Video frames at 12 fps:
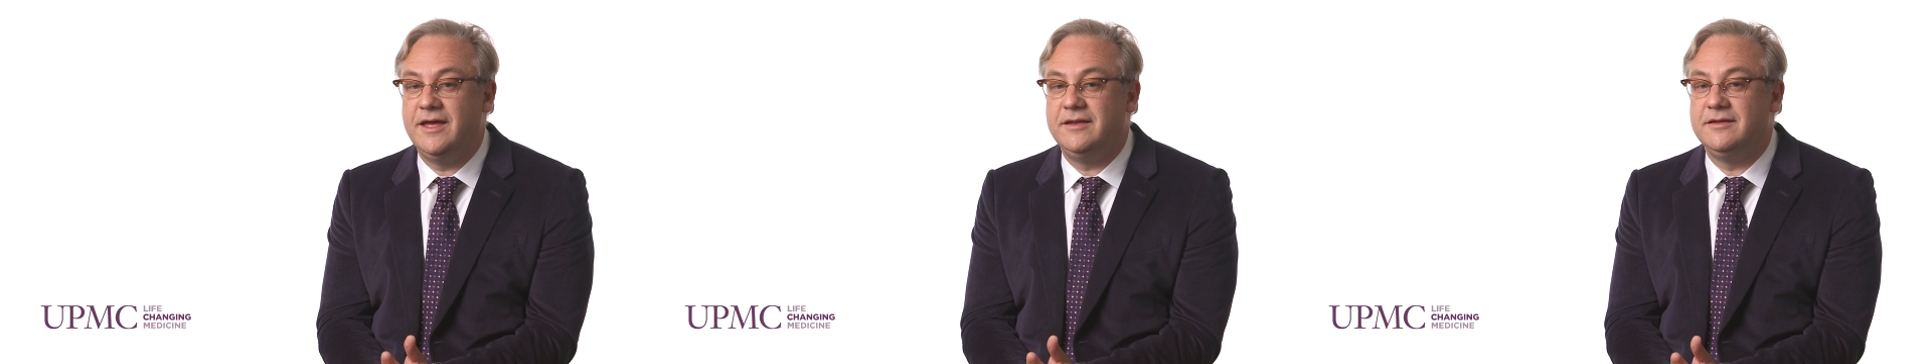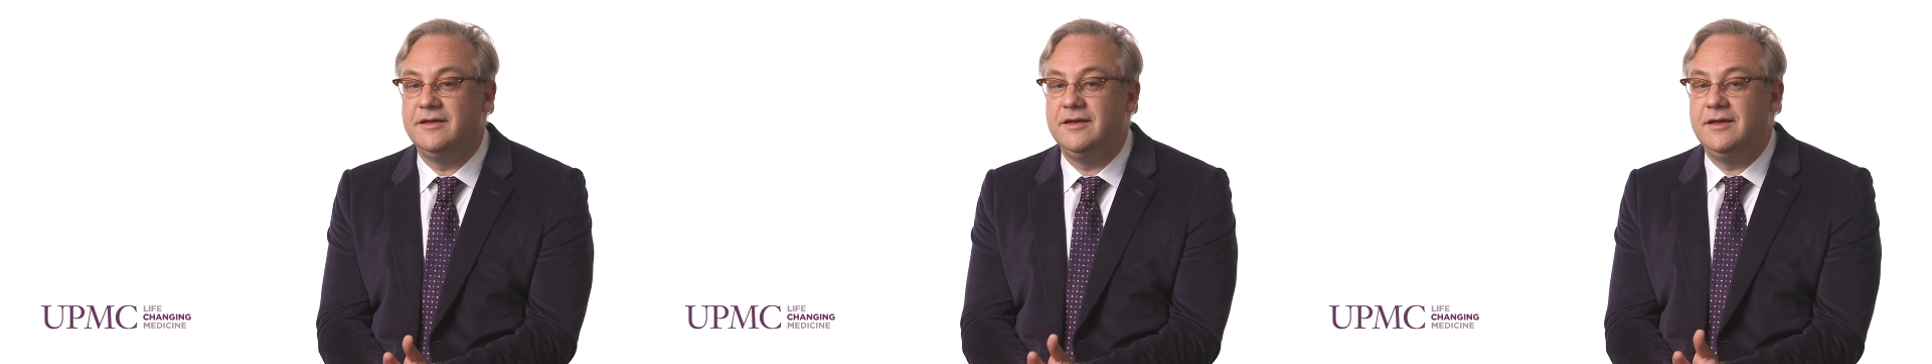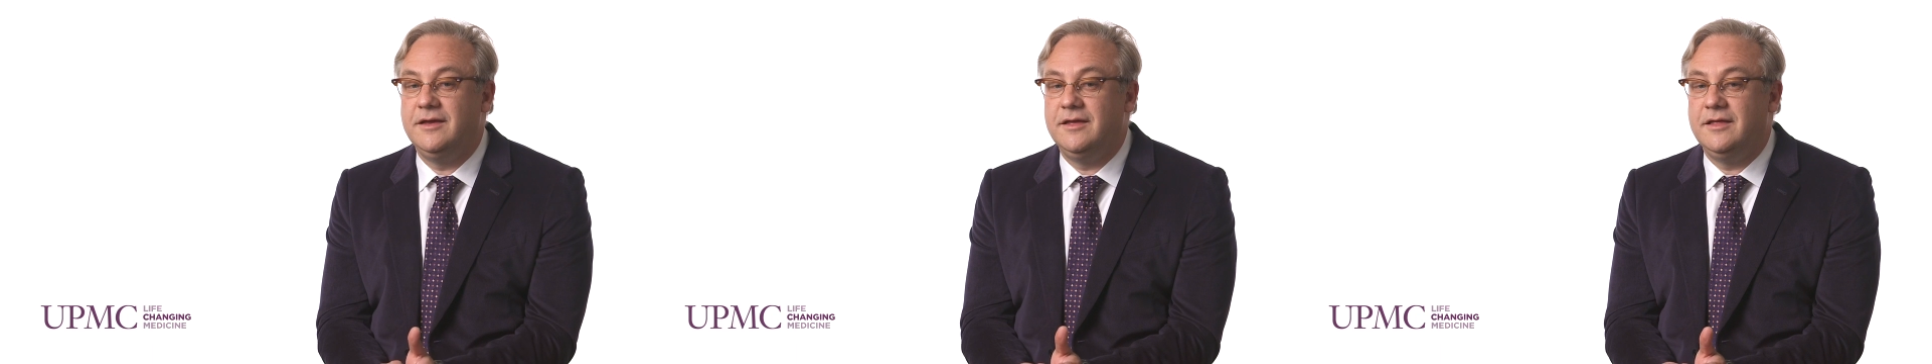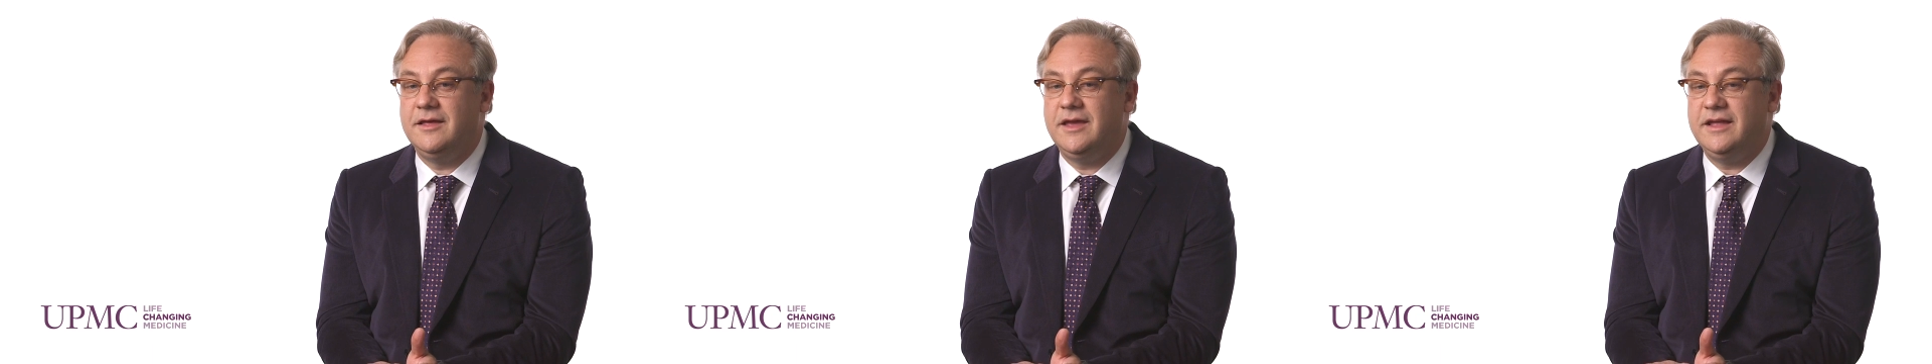that
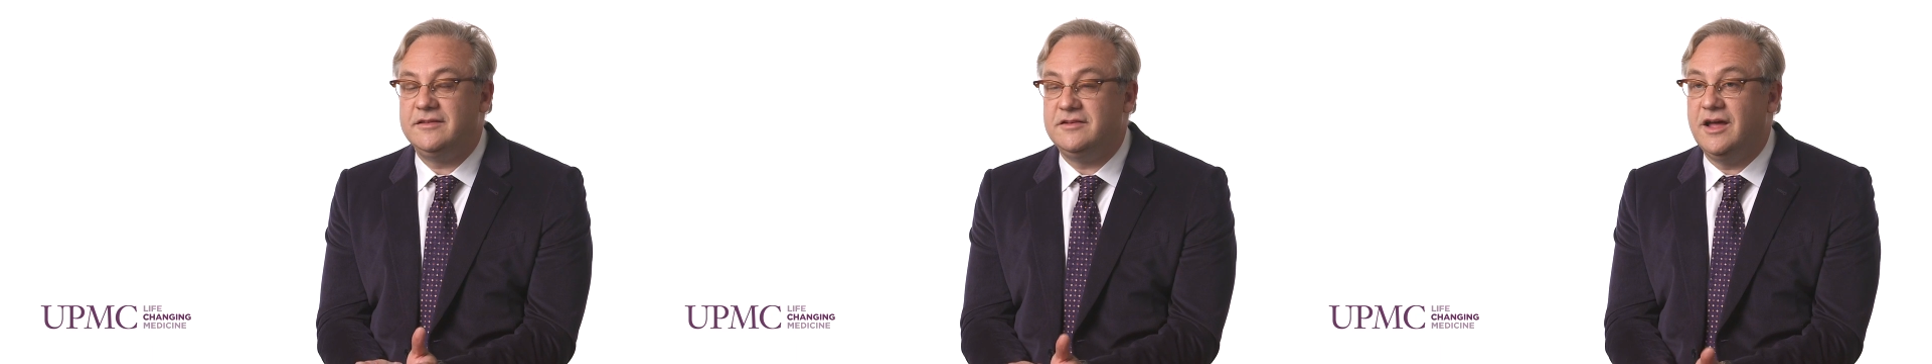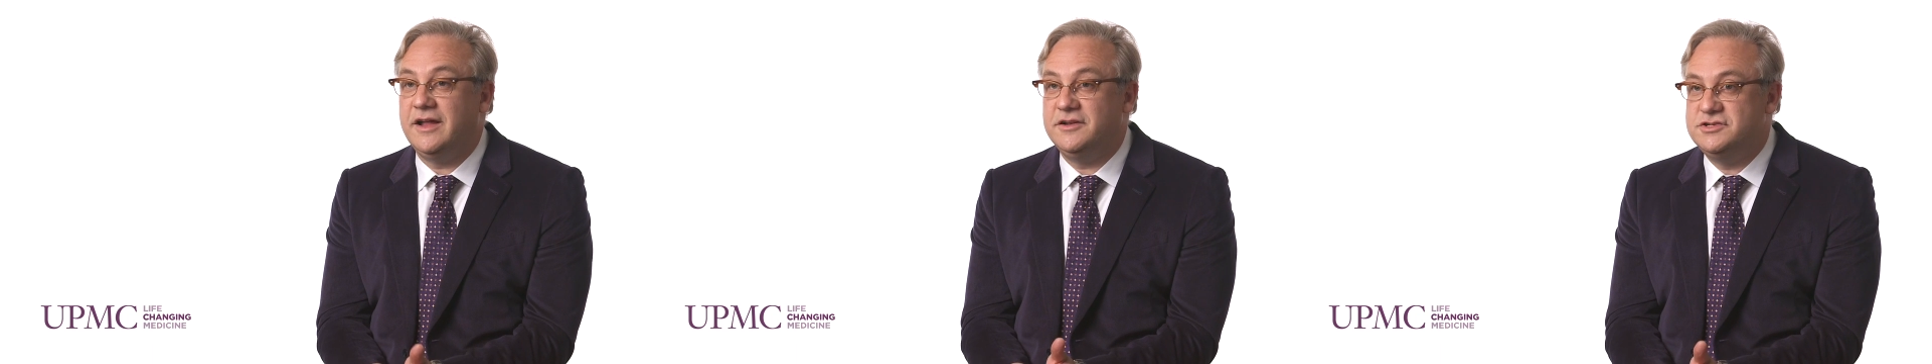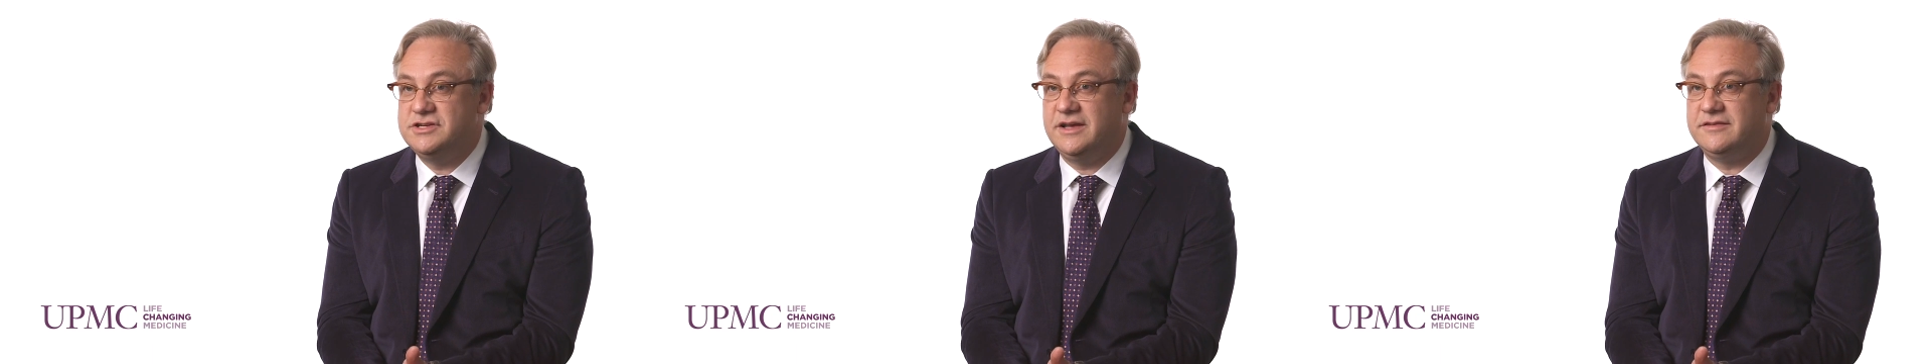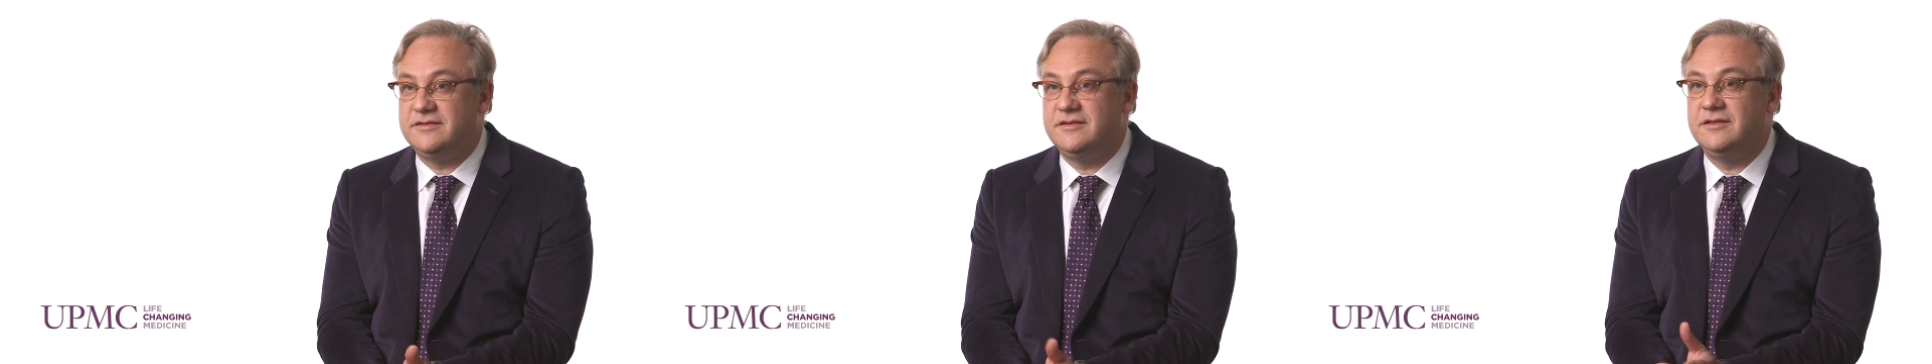it's not
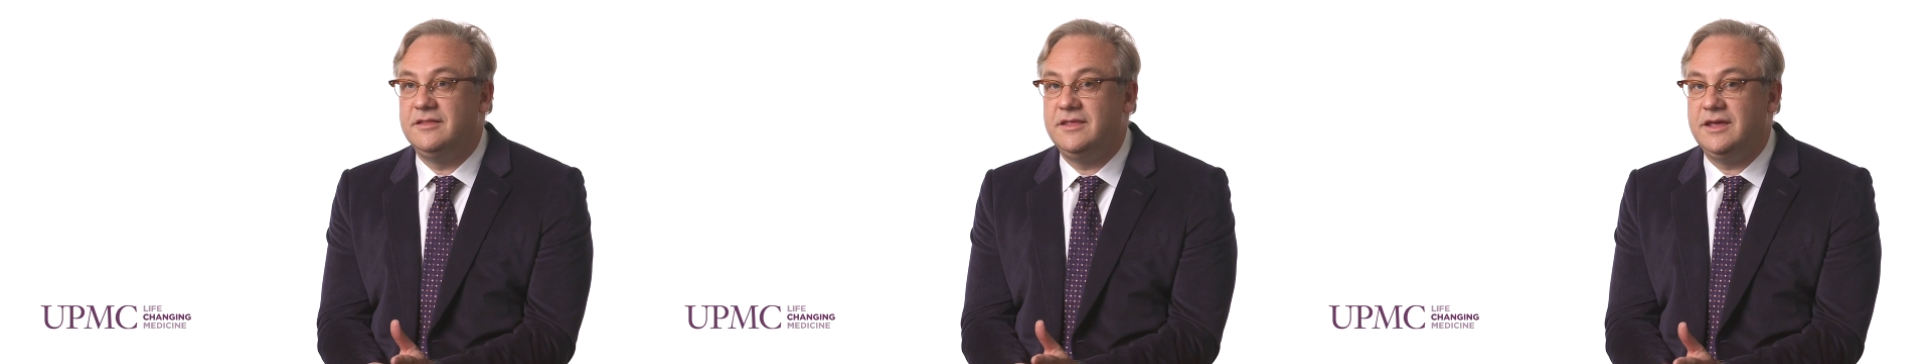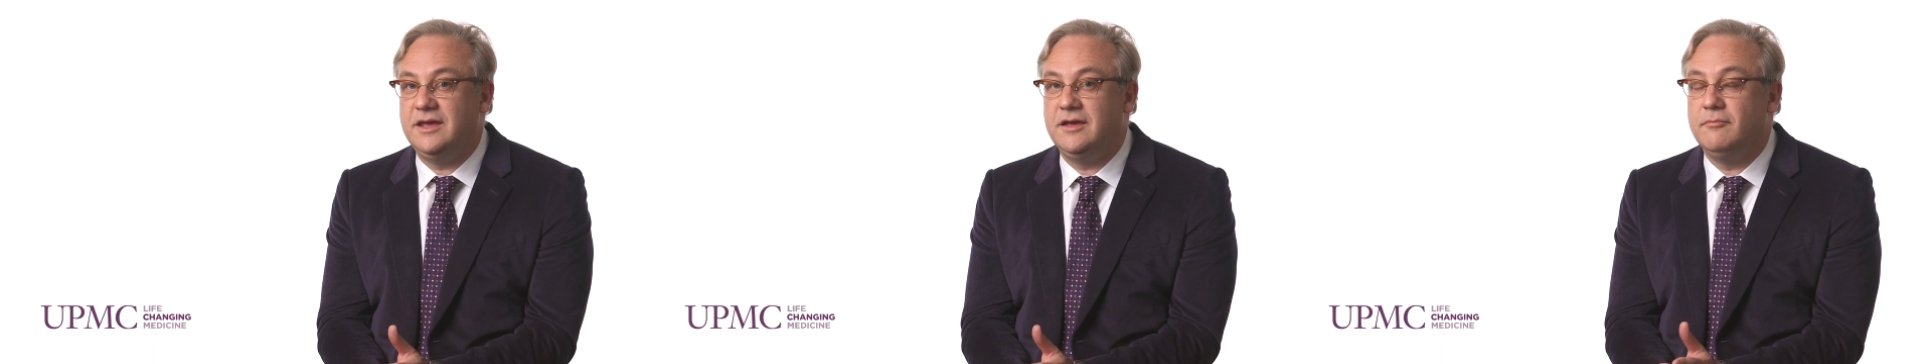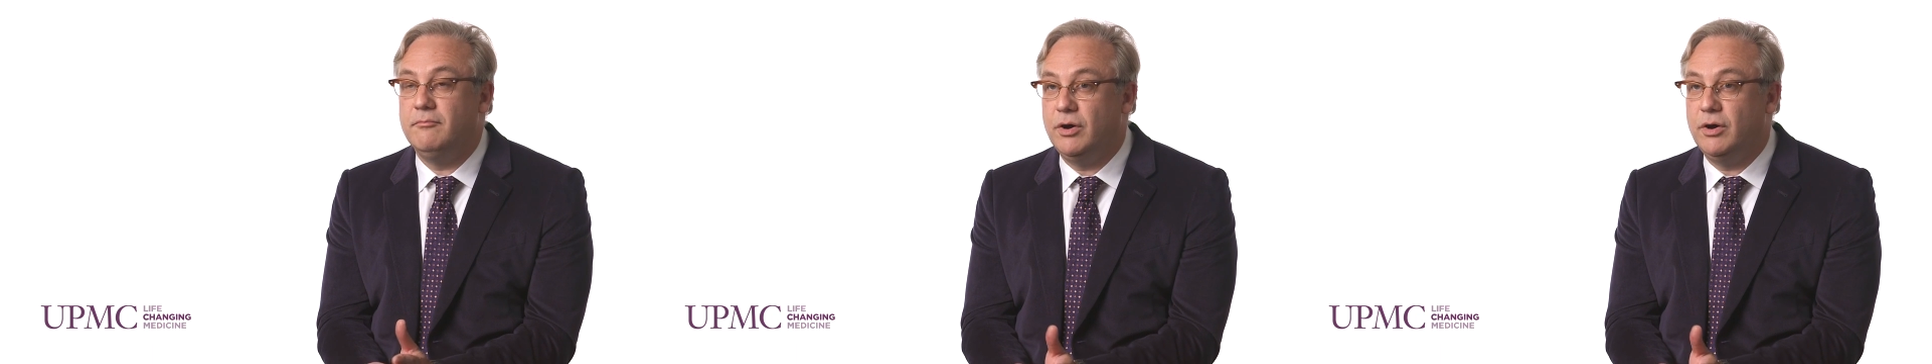just the